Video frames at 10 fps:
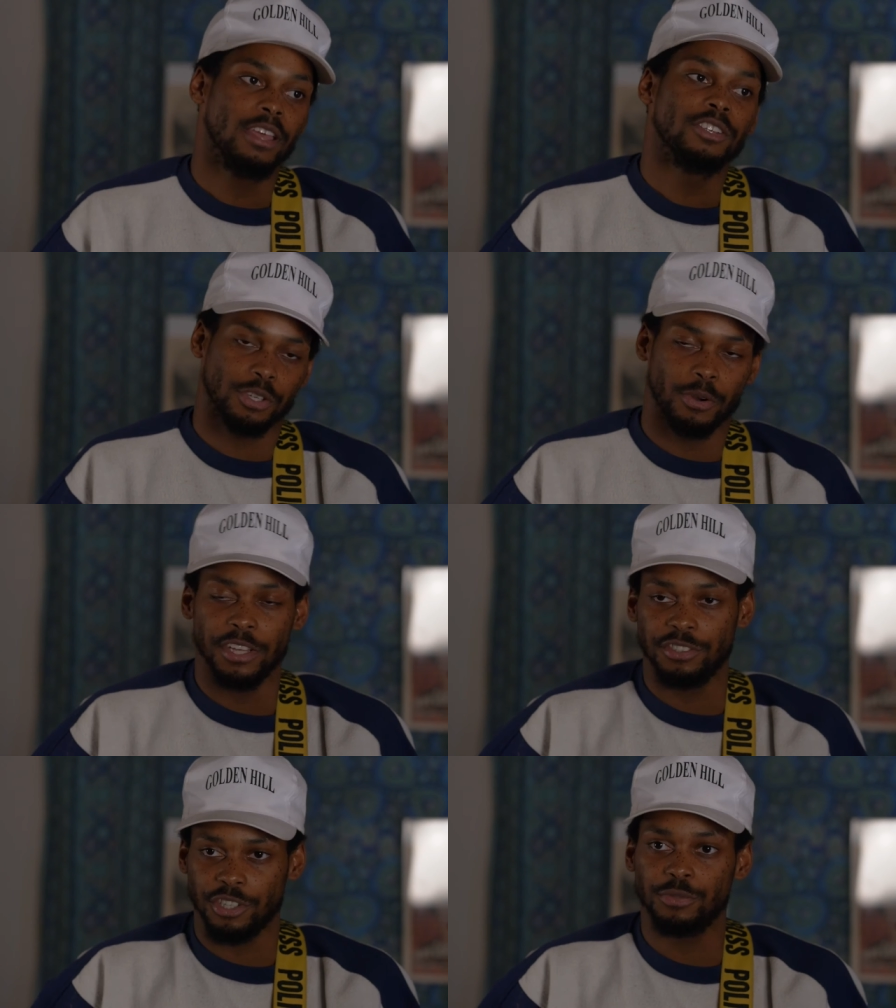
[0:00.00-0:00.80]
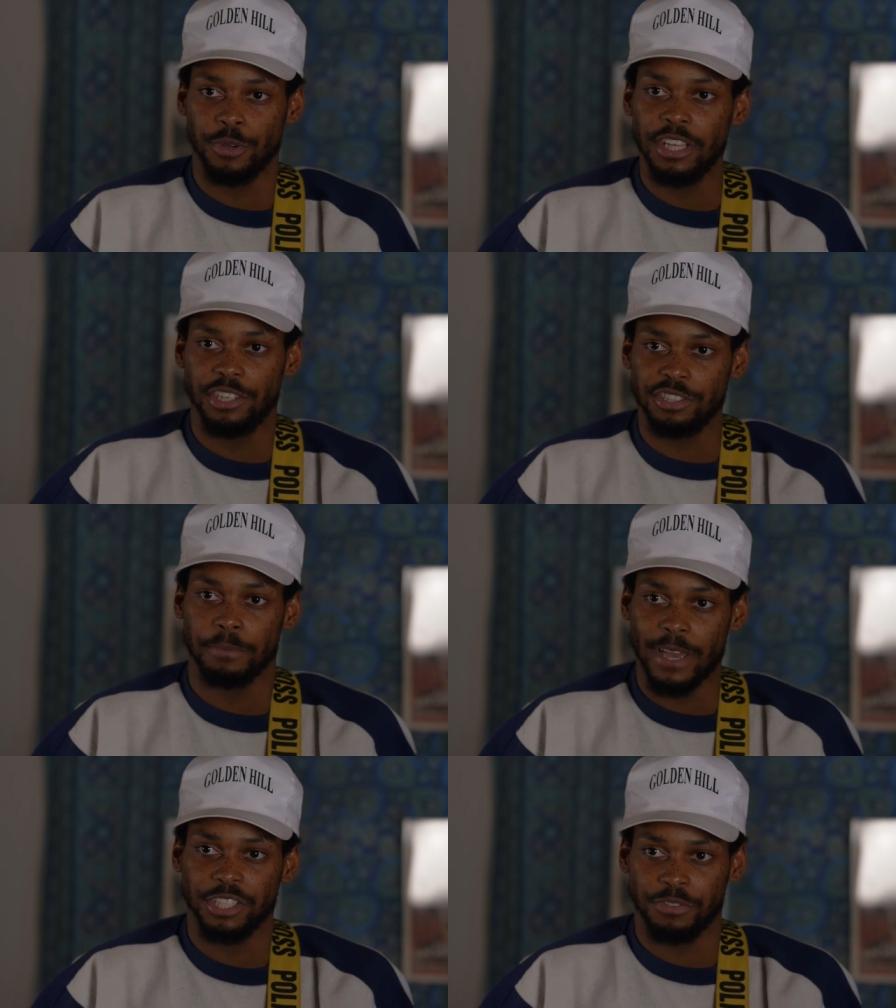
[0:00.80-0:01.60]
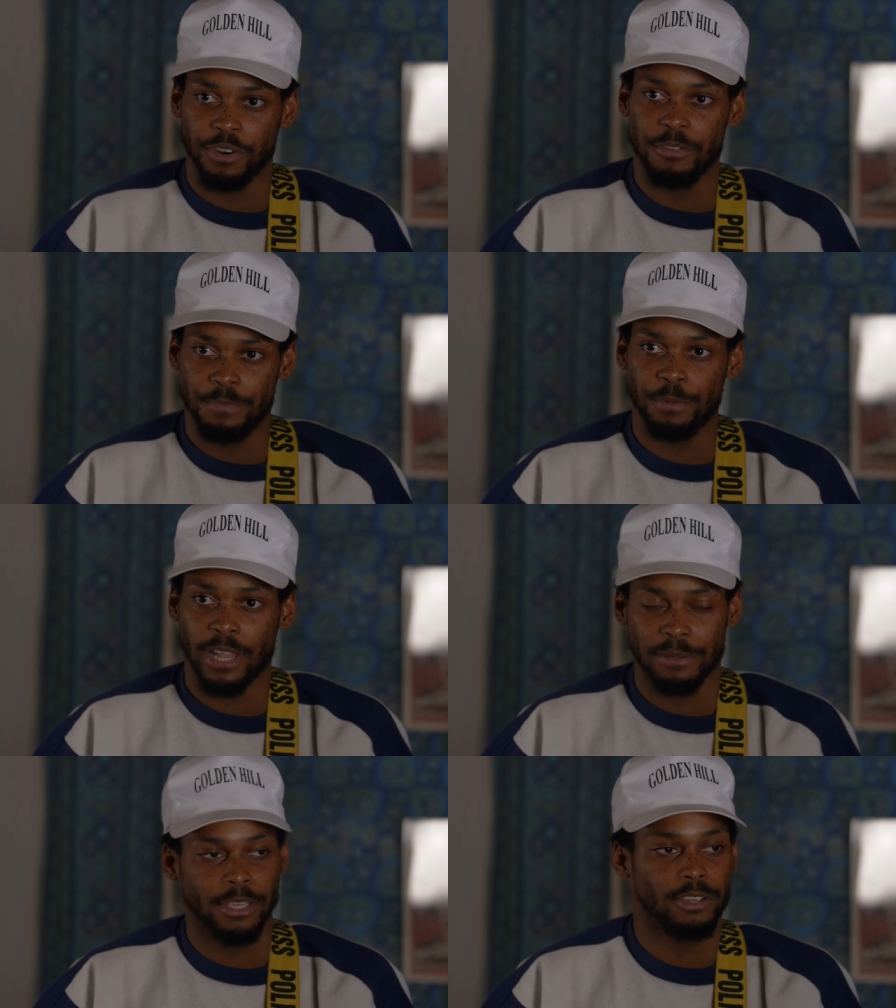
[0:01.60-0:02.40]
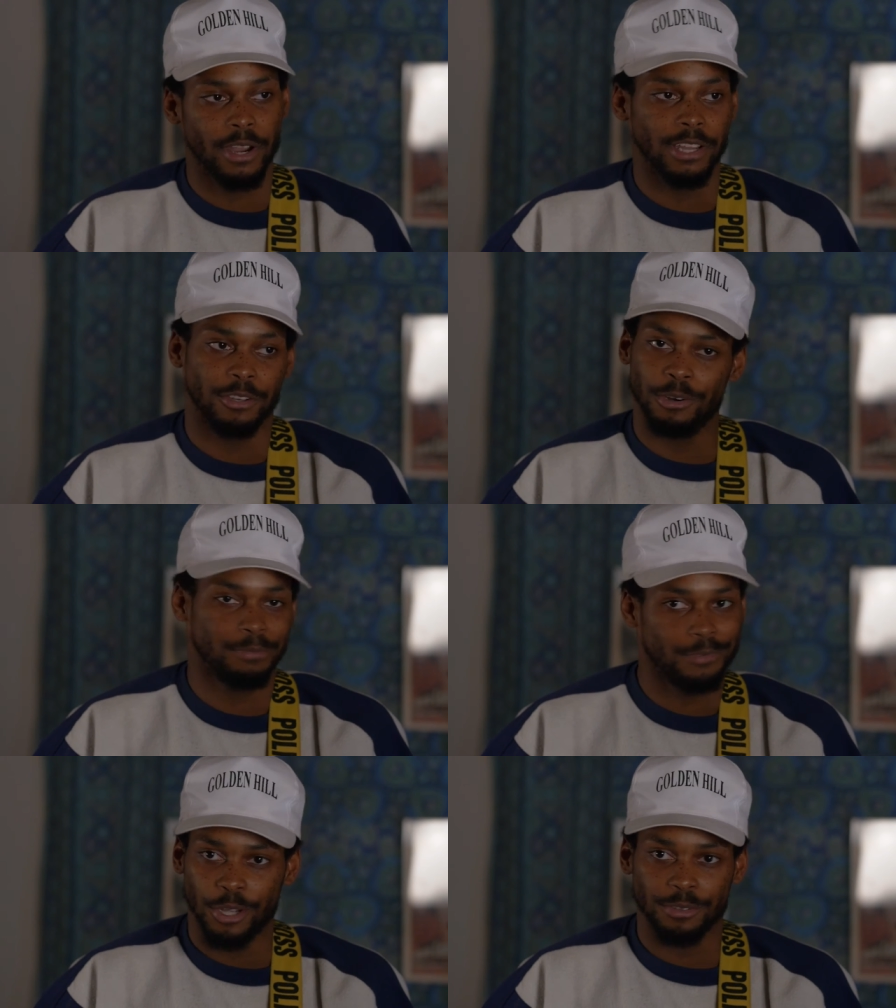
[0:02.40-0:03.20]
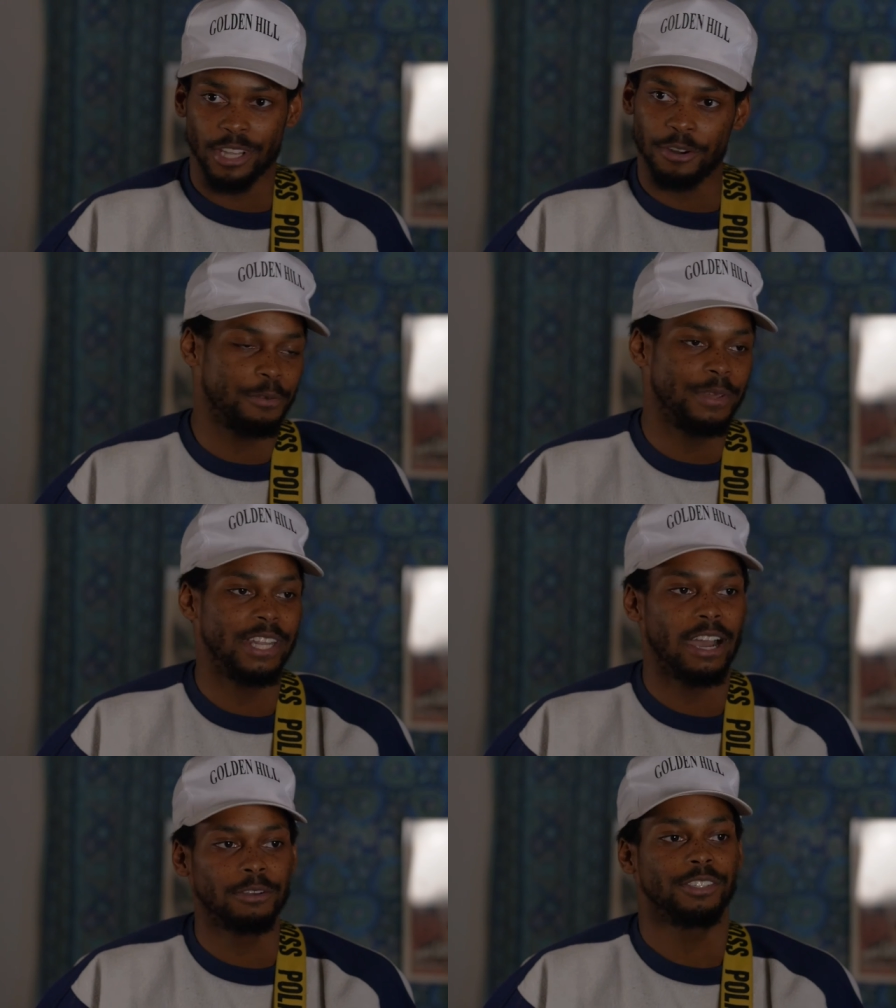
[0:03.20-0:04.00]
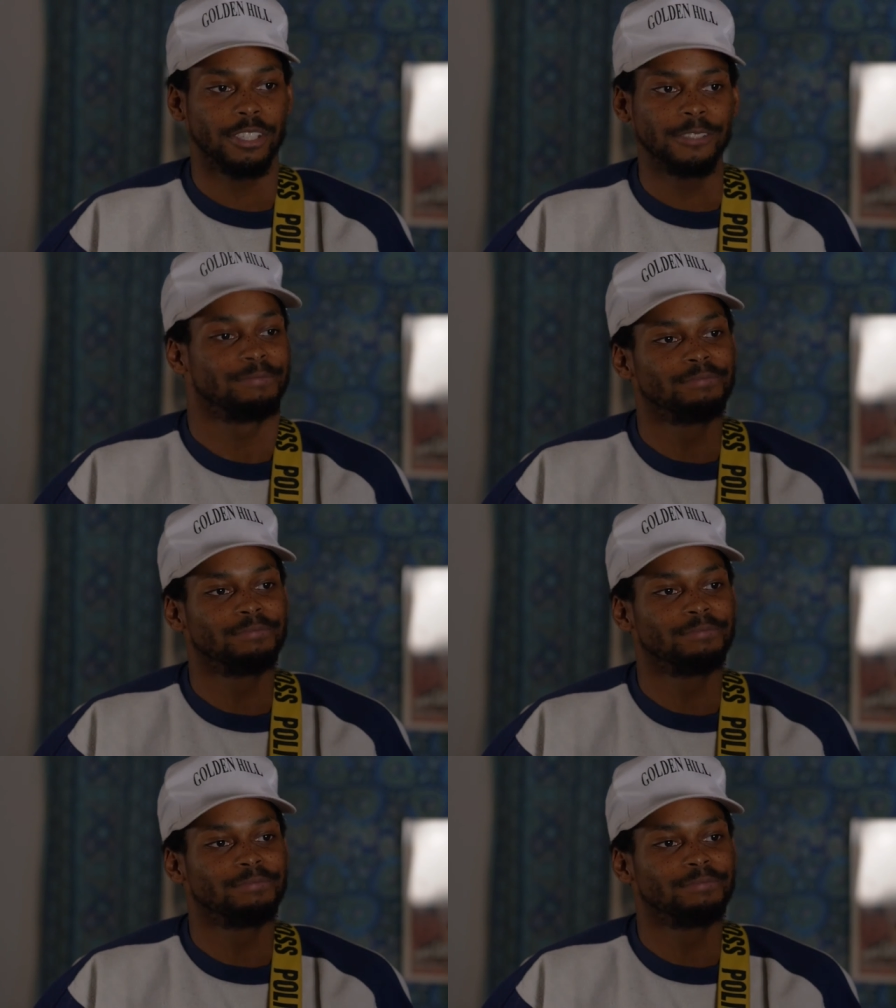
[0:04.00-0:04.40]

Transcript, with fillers: So it's just really just a message for other people like be great. Don't don't settle for mediocrity.